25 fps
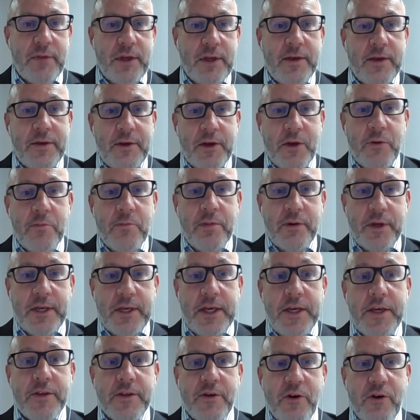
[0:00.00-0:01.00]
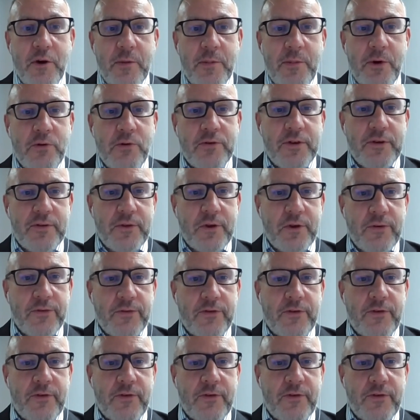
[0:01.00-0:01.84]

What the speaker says: either or both of those